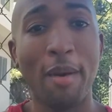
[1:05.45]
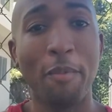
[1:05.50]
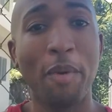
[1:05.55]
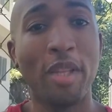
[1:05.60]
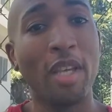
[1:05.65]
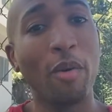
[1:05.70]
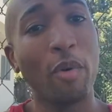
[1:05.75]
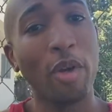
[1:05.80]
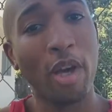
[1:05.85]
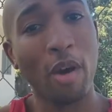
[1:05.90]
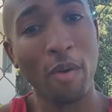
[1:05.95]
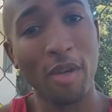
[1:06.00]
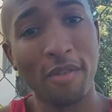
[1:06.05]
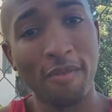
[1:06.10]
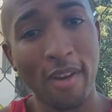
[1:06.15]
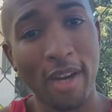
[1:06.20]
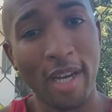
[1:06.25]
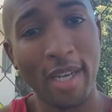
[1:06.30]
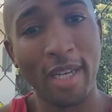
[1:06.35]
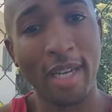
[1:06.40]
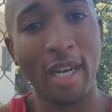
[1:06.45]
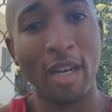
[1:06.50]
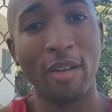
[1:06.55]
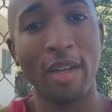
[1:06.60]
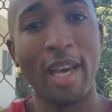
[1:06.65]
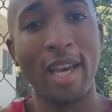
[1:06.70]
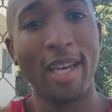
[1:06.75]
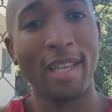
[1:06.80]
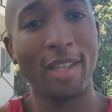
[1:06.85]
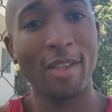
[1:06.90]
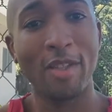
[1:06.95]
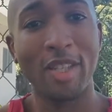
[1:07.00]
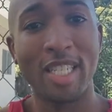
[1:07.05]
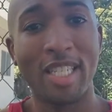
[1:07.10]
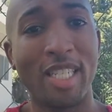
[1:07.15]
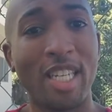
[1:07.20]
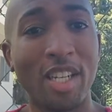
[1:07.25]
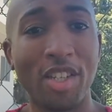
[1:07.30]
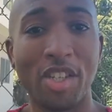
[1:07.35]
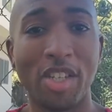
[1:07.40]
But then we always find out, hey, there's
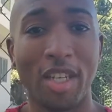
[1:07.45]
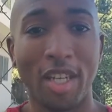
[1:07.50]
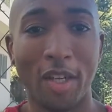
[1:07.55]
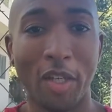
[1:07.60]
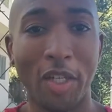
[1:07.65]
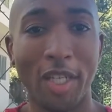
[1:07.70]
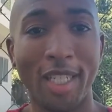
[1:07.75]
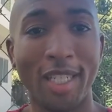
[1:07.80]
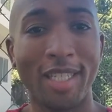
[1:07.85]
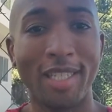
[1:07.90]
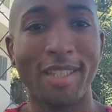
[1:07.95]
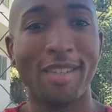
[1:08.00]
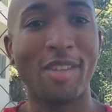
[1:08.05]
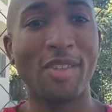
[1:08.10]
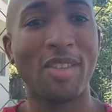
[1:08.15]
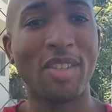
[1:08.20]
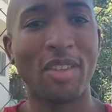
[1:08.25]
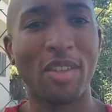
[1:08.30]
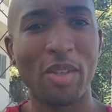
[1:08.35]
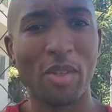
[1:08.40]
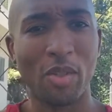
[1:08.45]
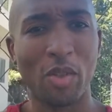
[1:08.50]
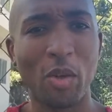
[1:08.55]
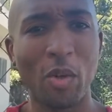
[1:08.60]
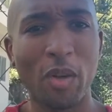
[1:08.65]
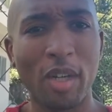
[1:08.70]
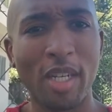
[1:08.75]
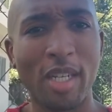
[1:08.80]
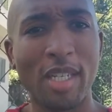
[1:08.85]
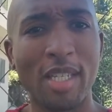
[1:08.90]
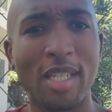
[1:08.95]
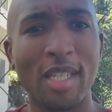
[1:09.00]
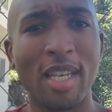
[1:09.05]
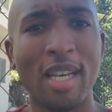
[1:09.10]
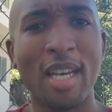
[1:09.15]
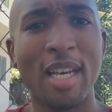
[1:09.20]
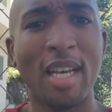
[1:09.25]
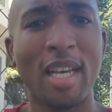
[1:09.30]
a dictionary. This is the source.